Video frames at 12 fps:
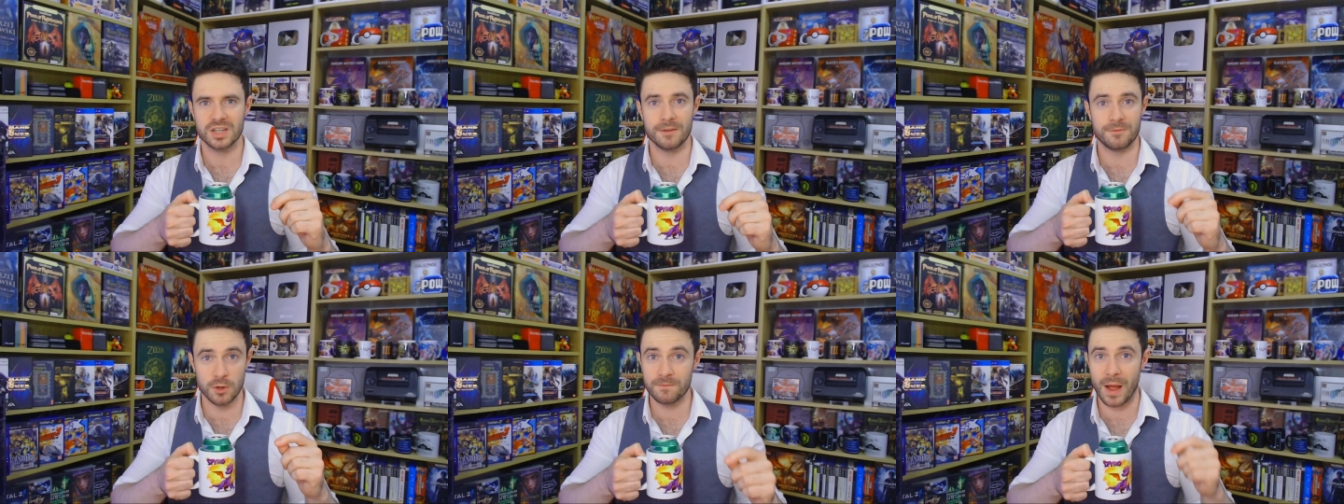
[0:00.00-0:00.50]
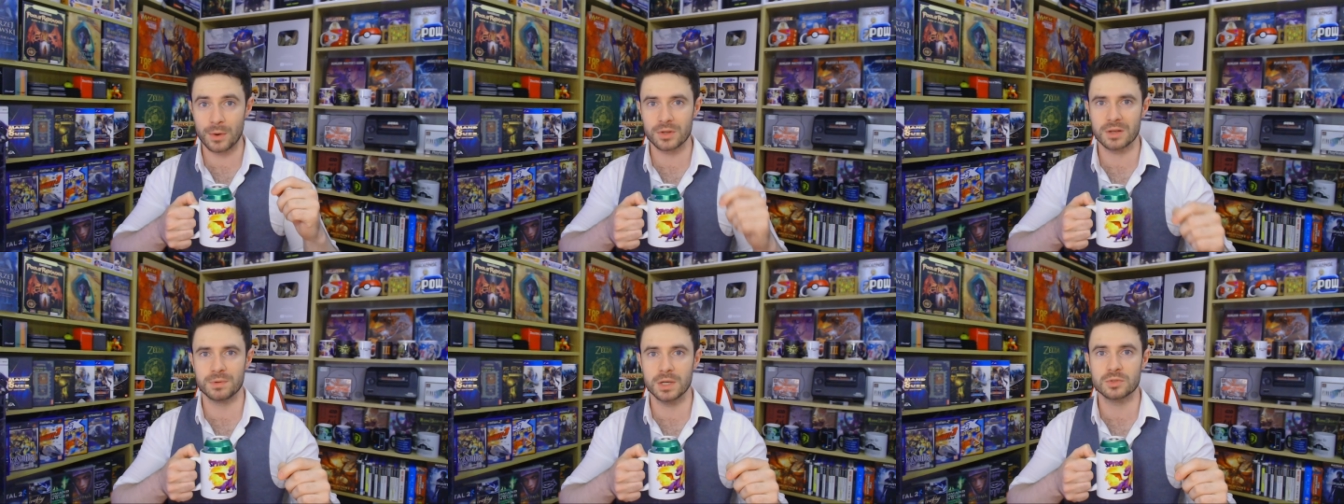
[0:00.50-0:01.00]
If you found a
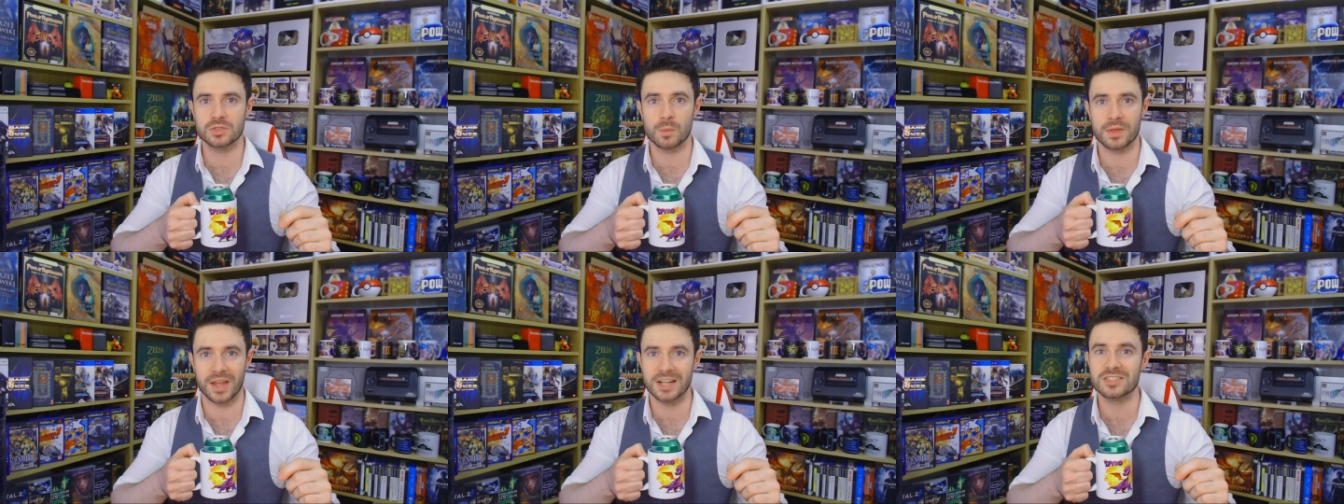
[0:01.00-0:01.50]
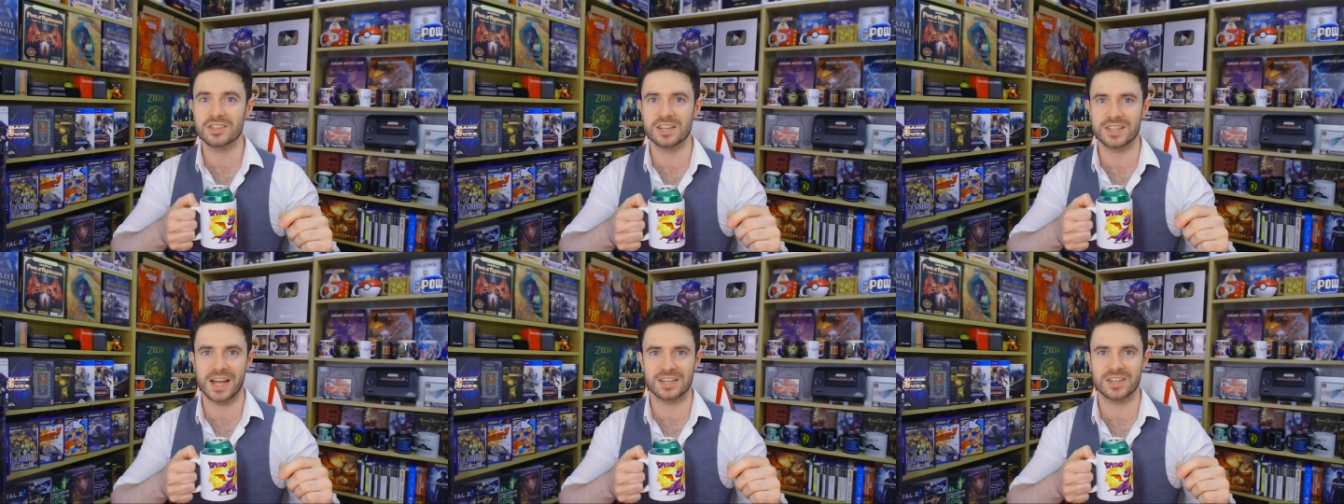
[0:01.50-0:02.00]
computer with
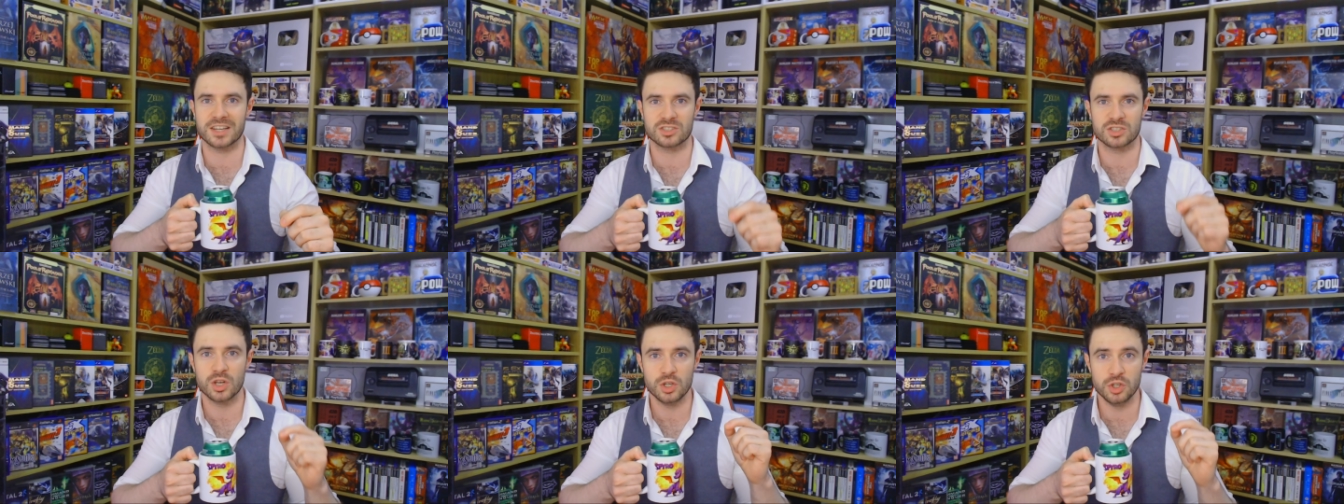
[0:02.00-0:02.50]
internet access,